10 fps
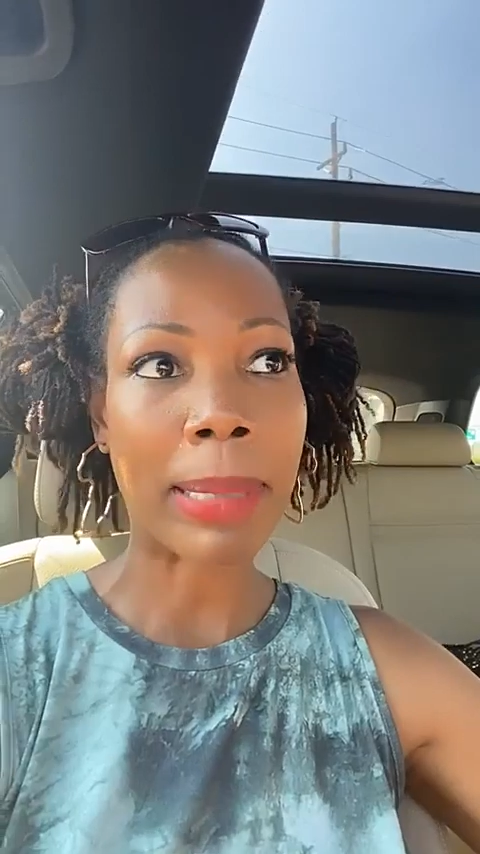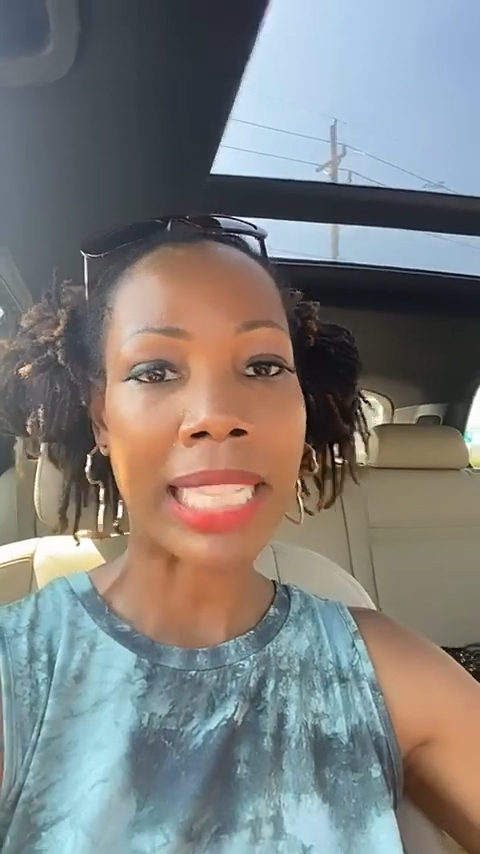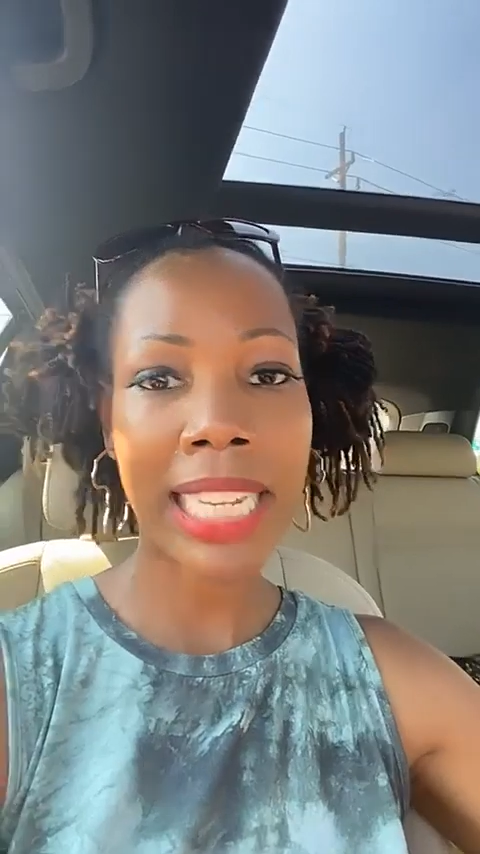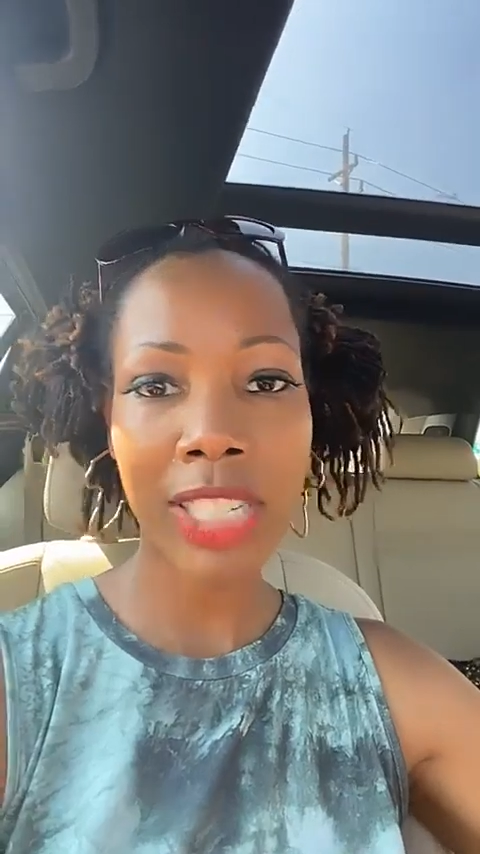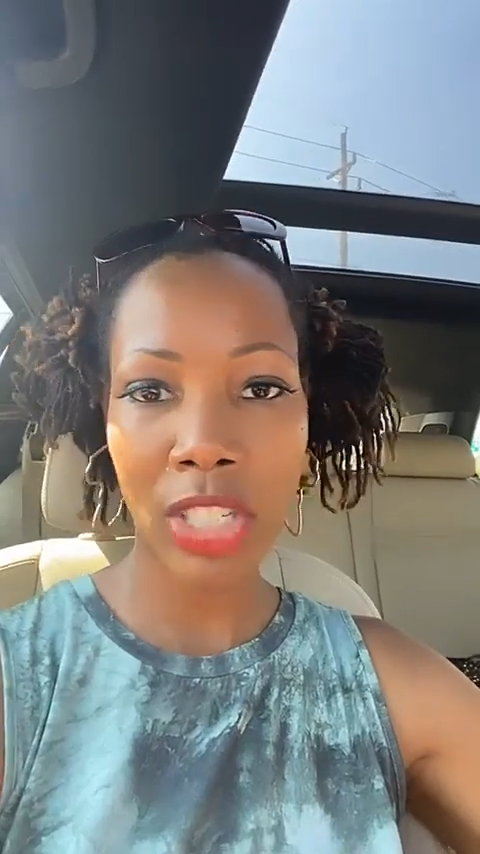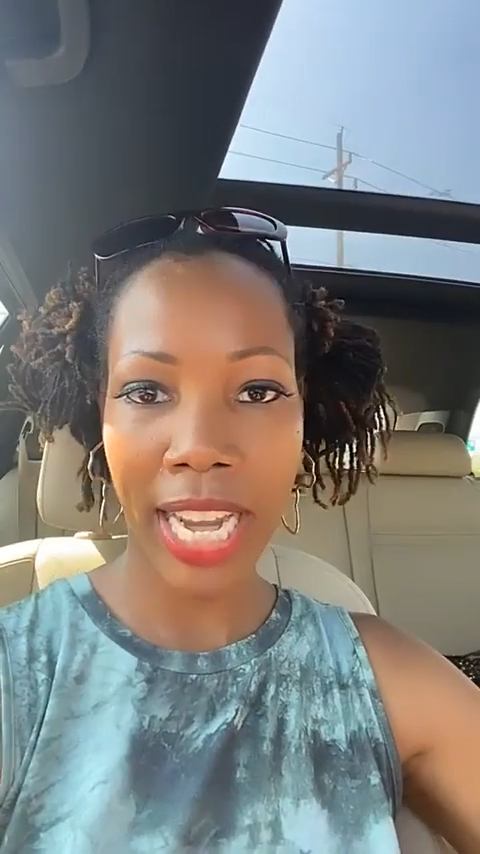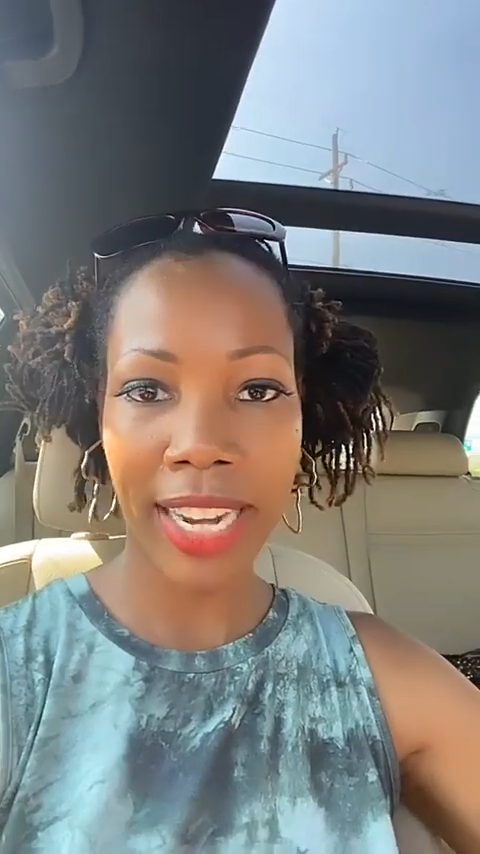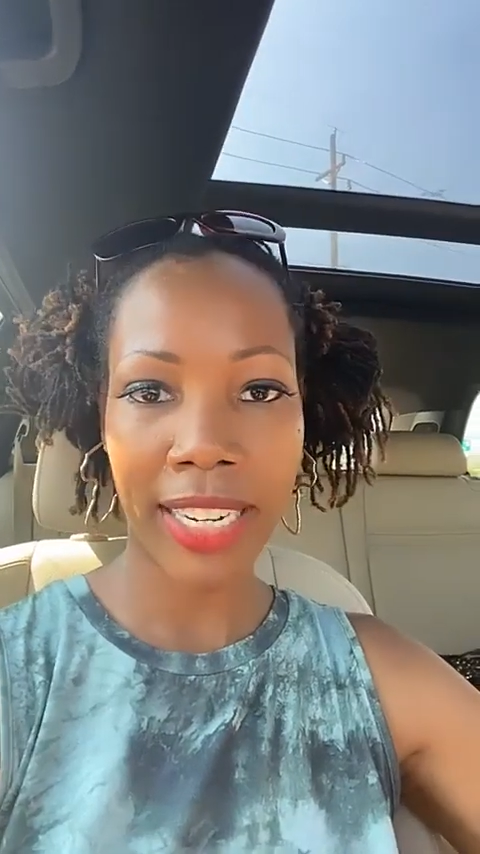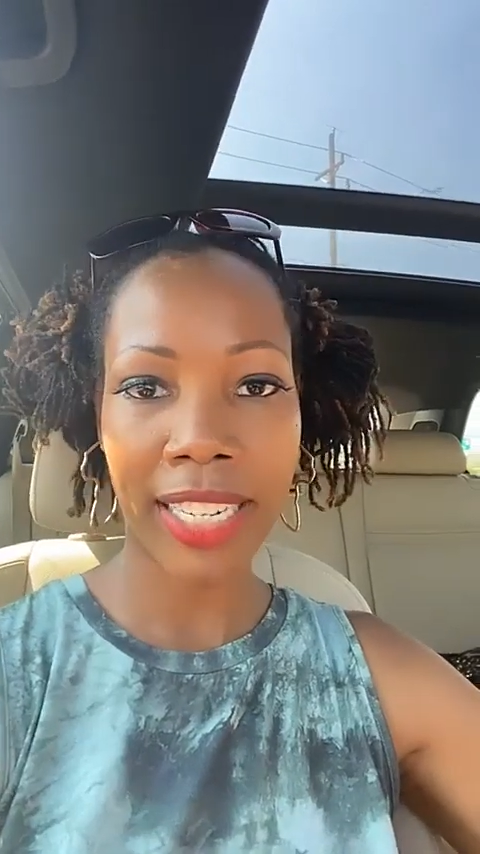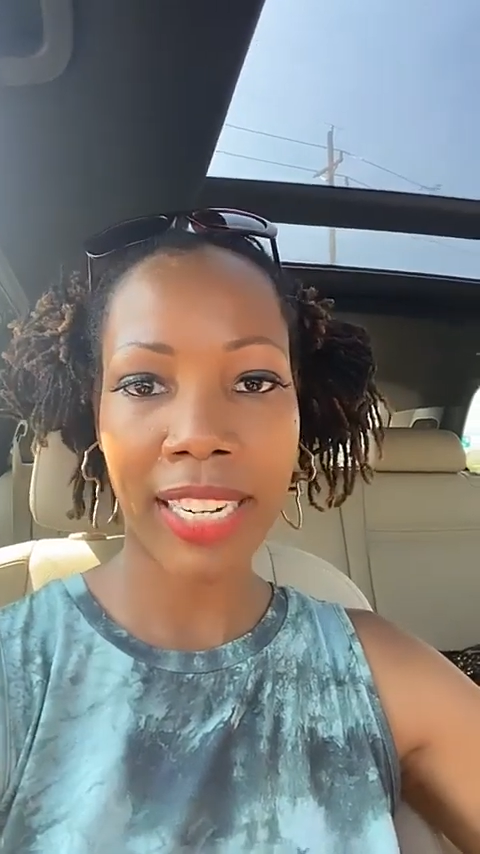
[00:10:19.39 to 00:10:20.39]
please
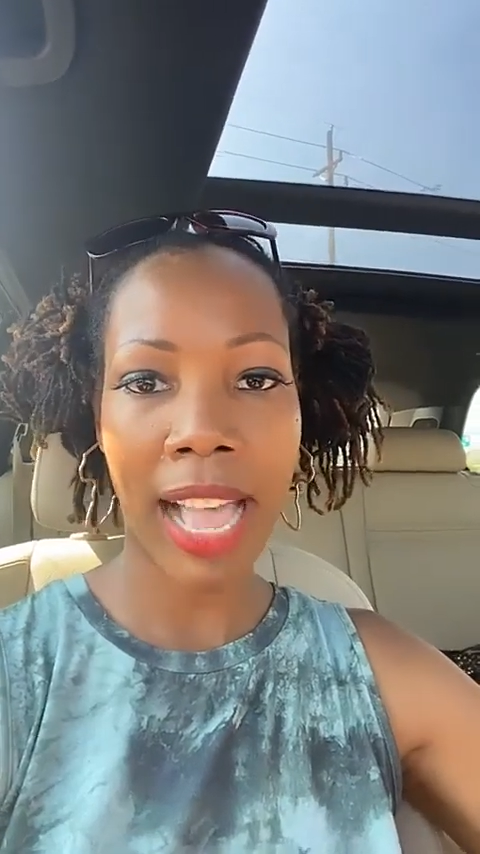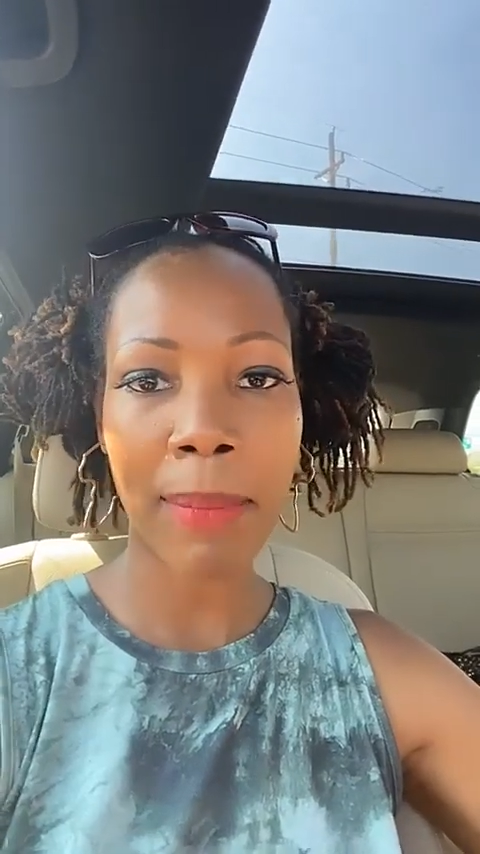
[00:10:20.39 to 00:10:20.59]
share.